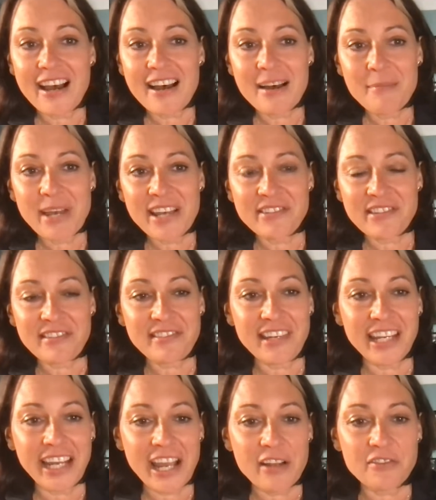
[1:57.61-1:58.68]
as a
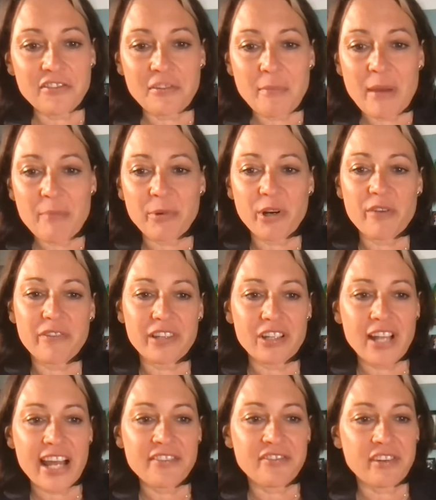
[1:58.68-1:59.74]
city council member over the
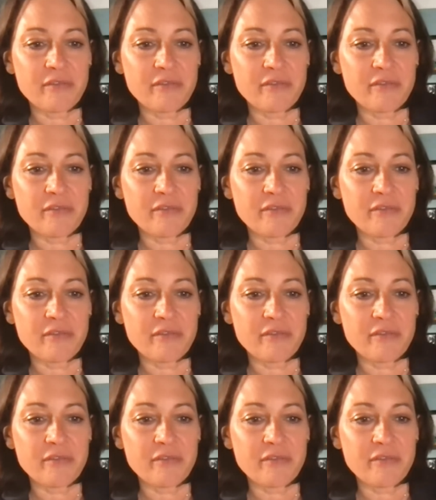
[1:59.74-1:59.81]
last